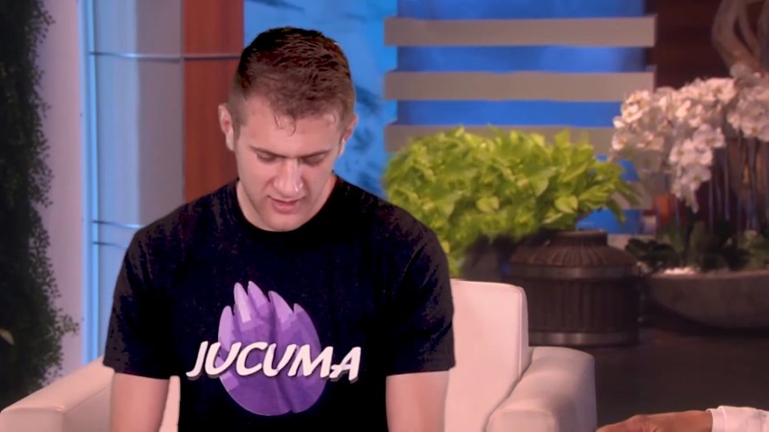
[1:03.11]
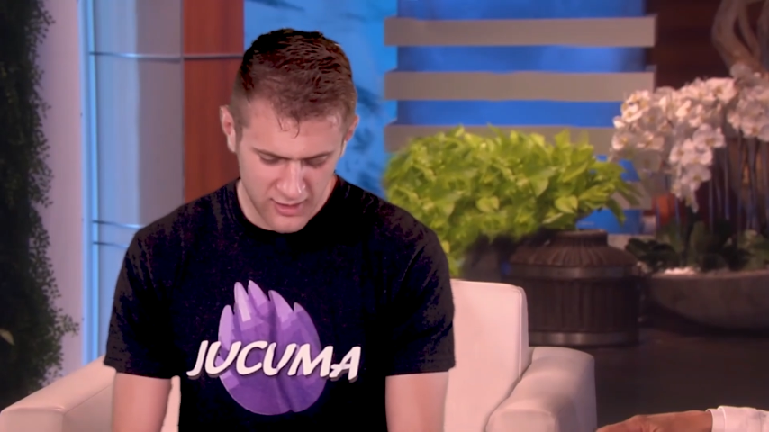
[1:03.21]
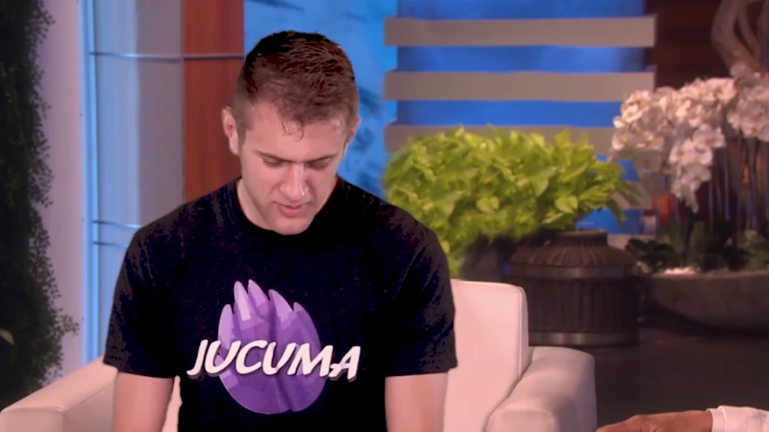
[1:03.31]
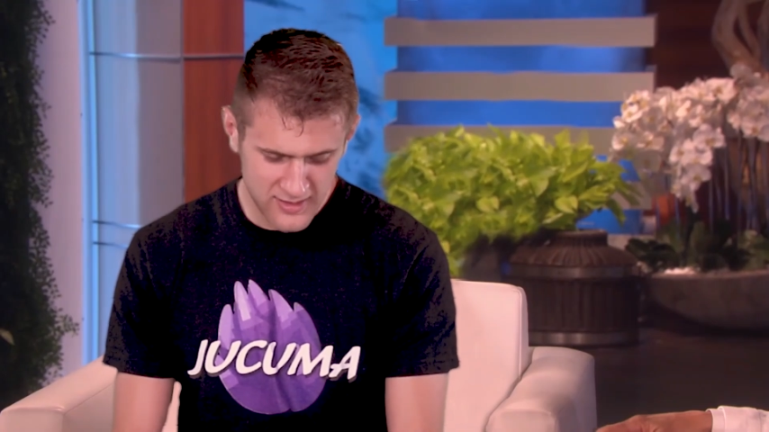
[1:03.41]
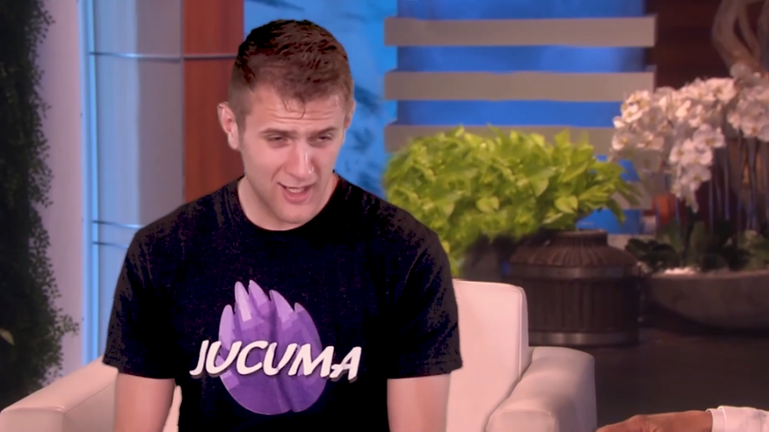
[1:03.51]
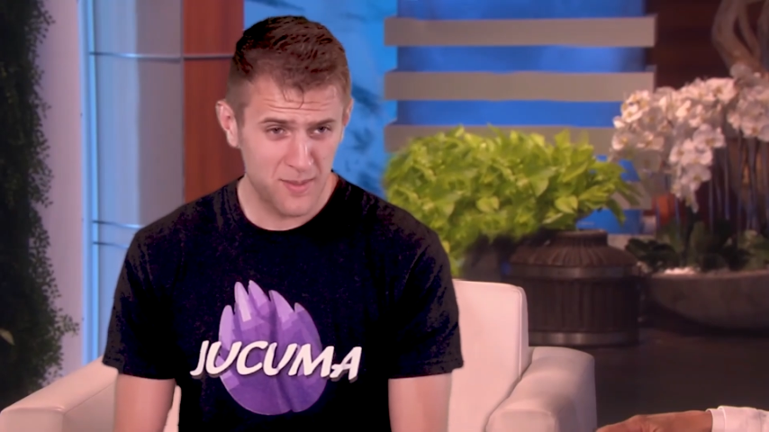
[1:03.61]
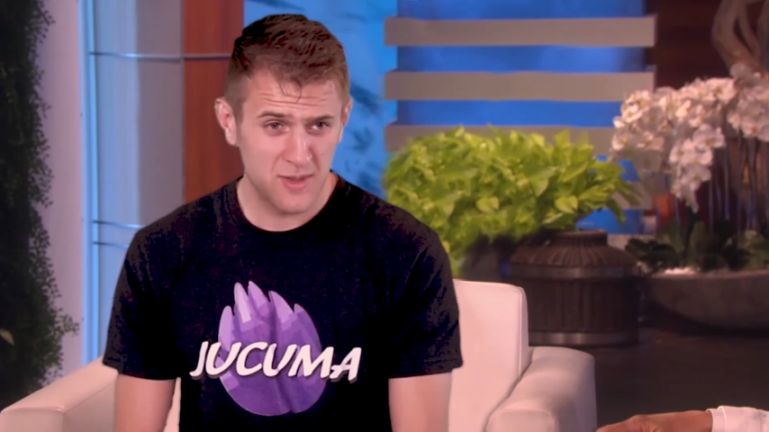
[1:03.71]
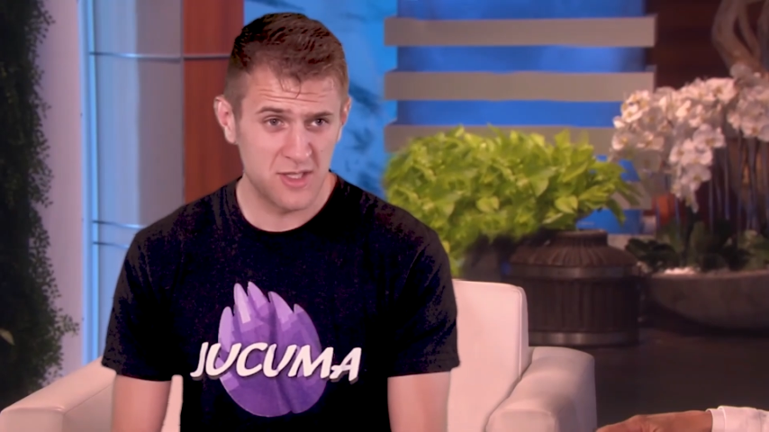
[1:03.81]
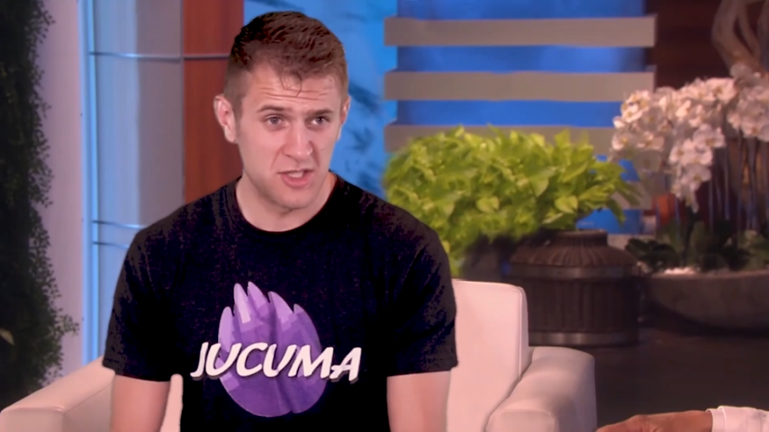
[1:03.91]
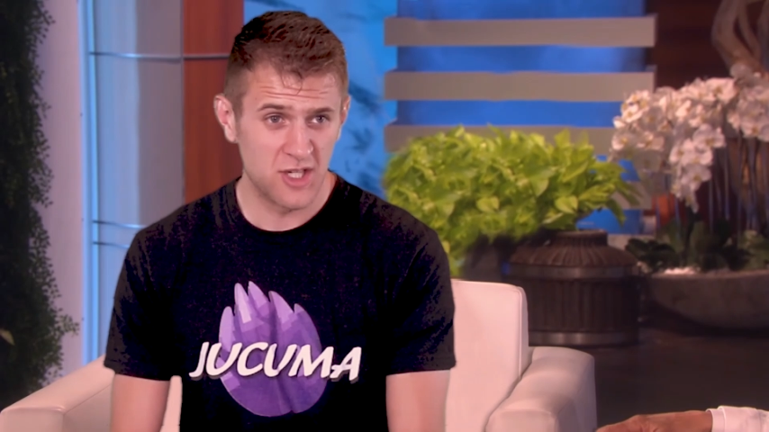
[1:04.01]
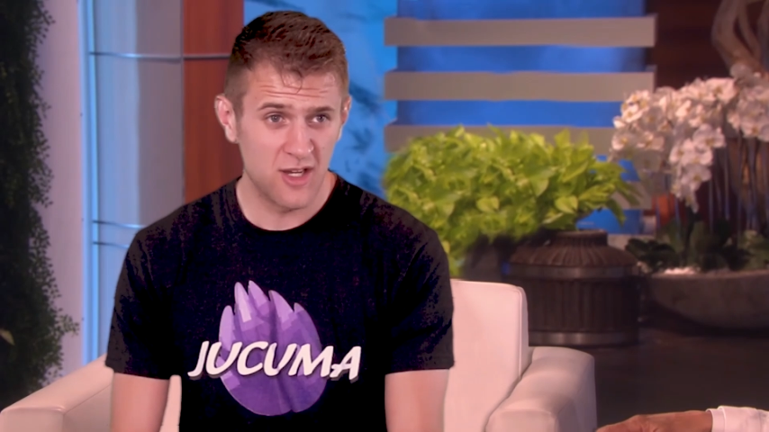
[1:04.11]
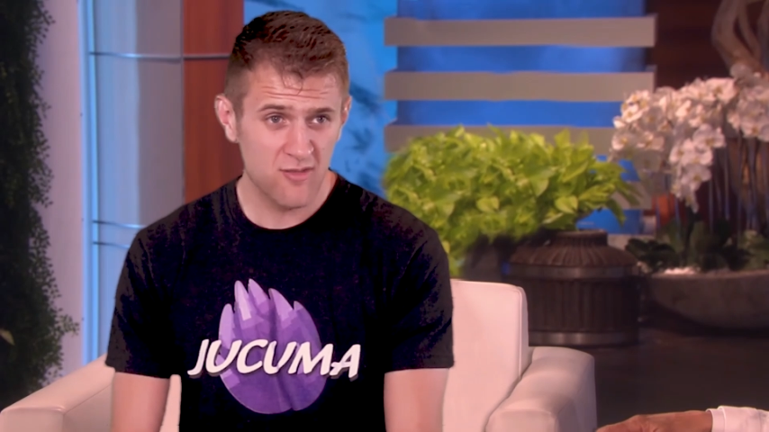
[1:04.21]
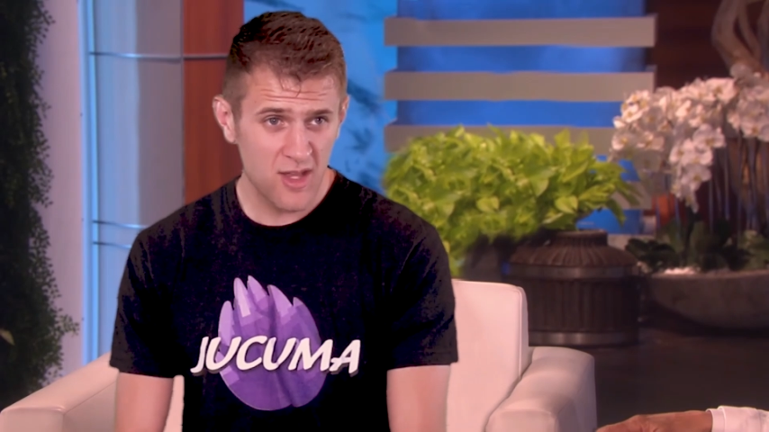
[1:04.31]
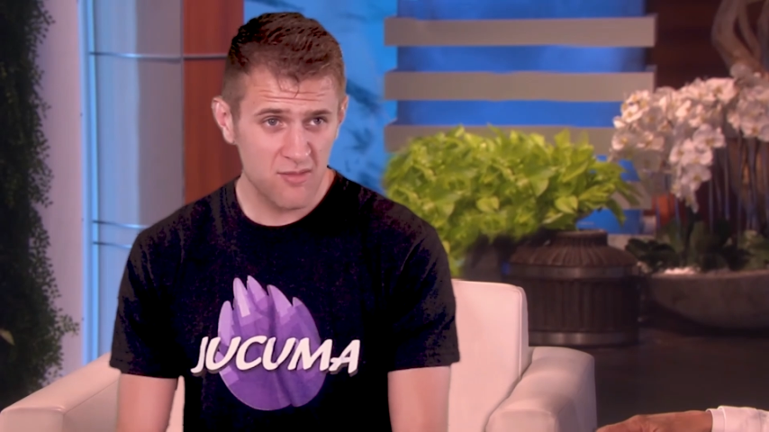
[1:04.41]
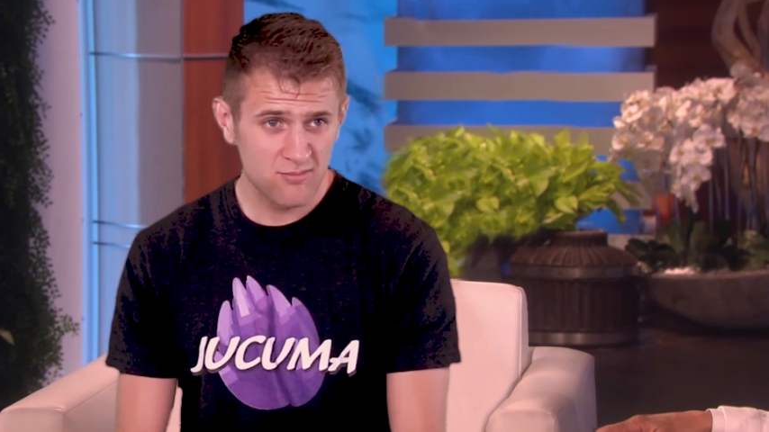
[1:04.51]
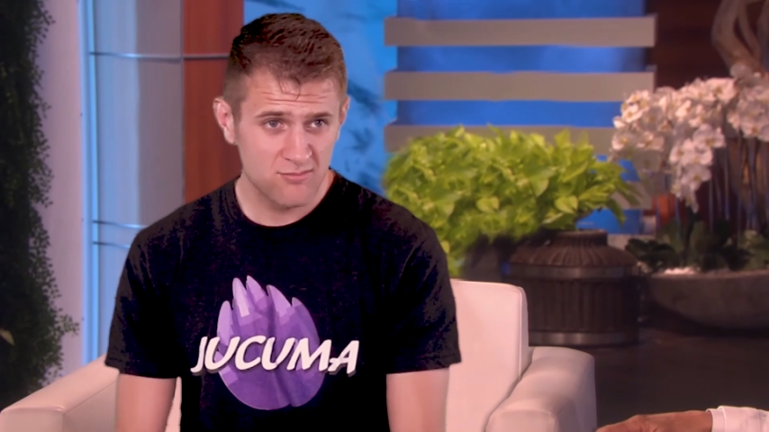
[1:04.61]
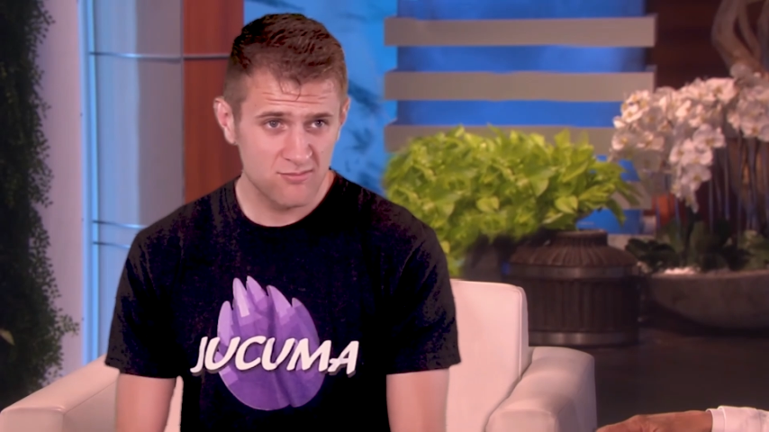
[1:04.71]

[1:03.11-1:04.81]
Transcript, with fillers: then I'd be tempted to shave them.